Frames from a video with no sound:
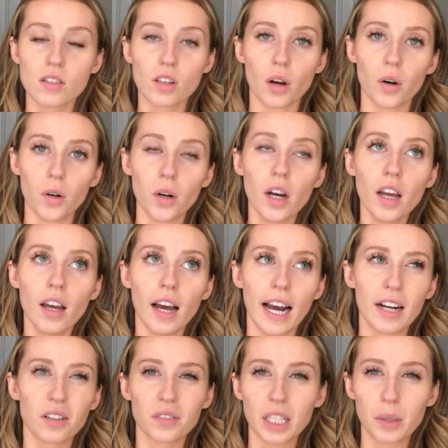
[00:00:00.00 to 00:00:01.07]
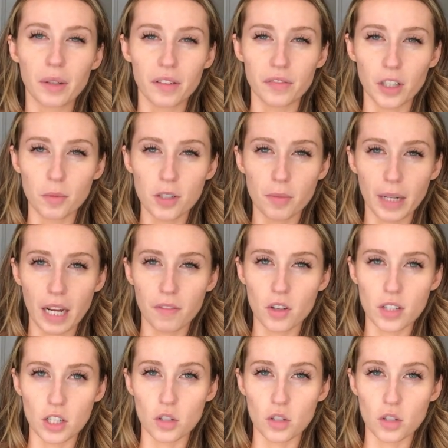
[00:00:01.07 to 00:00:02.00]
So I don't really want to film too many of this.